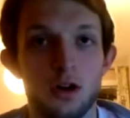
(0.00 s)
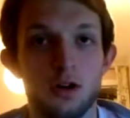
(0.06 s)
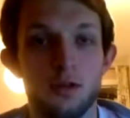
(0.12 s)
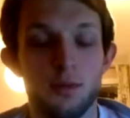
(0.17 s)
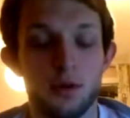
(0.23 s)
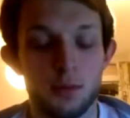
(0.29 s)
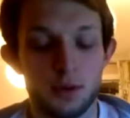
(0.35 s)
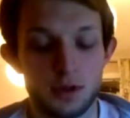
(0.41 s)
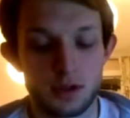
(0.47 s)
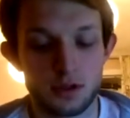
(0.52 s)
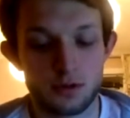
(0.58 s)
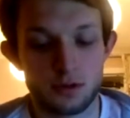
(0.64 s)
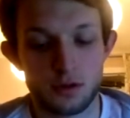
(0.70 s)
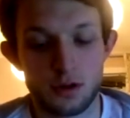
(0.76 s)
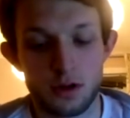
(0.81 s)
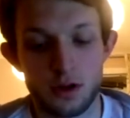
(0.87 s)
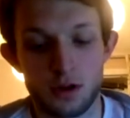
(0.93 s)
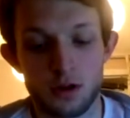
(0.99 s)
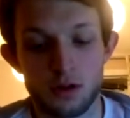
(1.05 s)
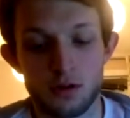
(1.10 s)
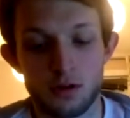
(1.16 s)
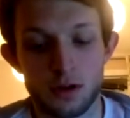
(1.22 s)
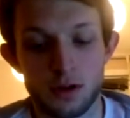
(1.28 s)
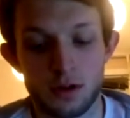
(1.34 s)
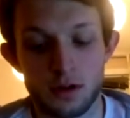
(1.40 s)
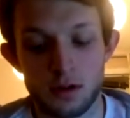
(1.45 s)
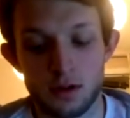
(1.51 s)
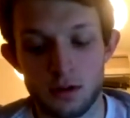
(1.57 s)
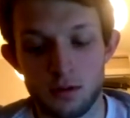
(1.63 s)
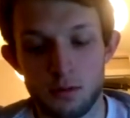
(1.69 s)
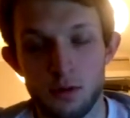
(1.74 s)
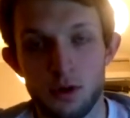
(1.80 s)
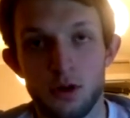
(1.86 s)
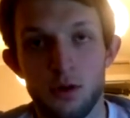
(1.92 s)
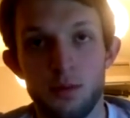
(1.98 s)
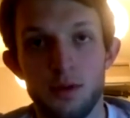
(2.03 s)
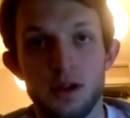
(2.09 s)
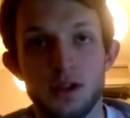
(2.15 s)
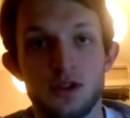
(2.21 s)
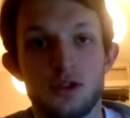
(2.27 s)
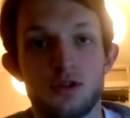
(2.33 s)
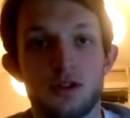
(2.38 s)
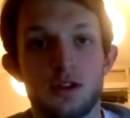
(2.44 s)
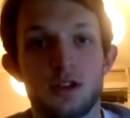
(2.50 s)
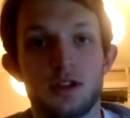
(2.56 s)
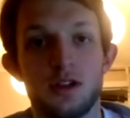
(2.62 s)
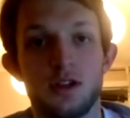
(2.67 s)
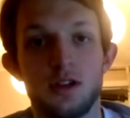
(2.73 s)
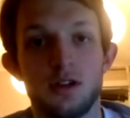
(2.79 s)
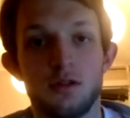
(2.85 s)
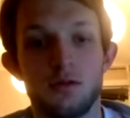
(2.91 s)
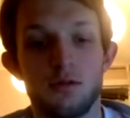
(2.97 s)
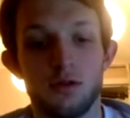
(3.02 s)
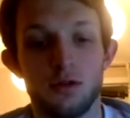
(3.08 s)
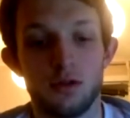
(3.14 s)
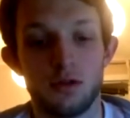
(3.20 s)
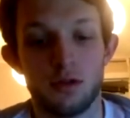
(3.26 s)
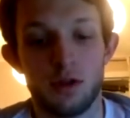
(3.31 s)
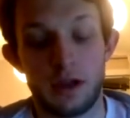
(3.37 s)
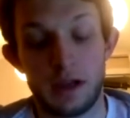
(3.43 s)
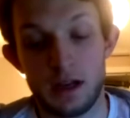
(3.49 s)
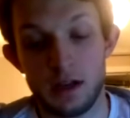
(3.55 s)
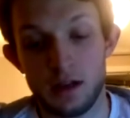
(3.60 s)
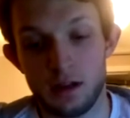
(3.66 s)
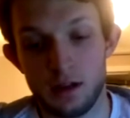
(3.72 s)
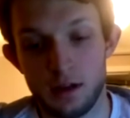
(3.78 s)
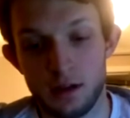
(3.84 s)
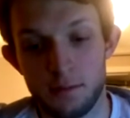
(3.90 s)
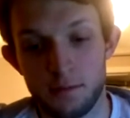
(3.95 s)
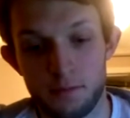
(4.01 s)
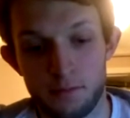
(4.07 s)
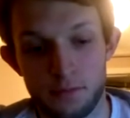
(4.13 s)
my muscles were going, oi, we're not being stretched here, we're not doing anything.